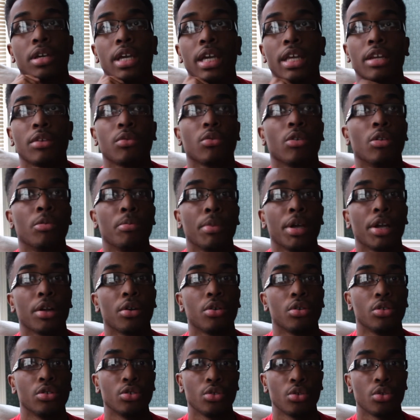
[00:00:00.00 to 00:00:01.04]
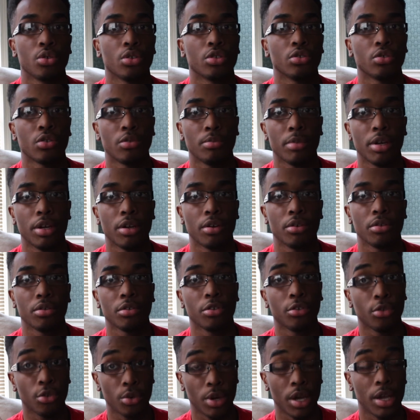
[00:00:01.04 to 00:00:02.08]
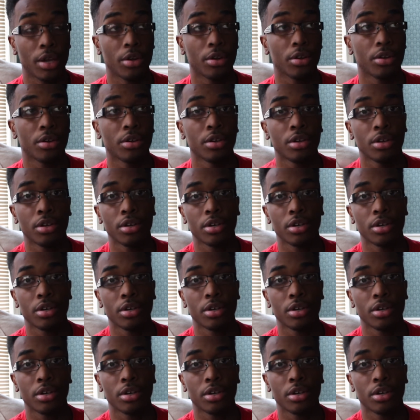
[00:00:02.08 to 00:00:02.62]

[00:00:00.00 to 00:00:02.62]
And then George Romero, the creator